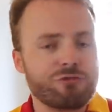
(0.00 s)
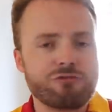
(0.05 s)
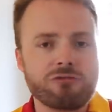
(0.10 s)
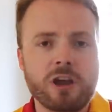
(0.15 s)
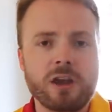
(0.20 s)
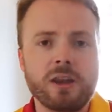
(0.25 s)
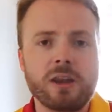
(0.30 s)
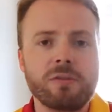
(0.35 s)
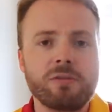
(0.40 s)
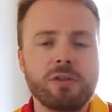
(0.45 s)

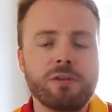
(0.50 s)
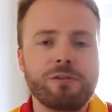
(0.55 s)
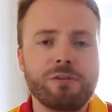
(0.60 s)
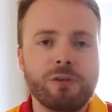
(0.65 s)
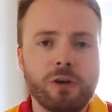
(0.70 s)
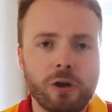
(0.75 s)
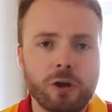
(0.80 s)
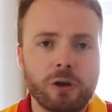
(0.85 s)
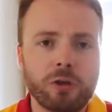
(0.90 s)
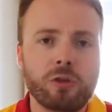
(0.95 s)
fret of the
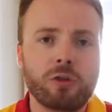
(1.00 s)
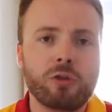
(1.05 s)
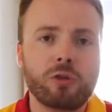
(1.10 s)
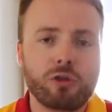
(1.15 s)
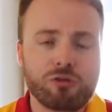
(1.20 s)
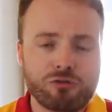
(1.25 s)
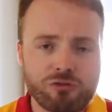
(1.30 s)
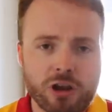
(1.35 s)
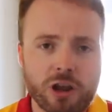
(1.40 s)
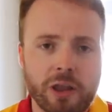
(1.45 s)
first
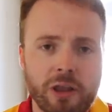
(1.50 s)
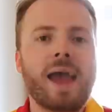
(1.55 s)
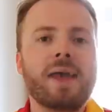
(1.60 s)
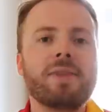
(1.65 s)
string.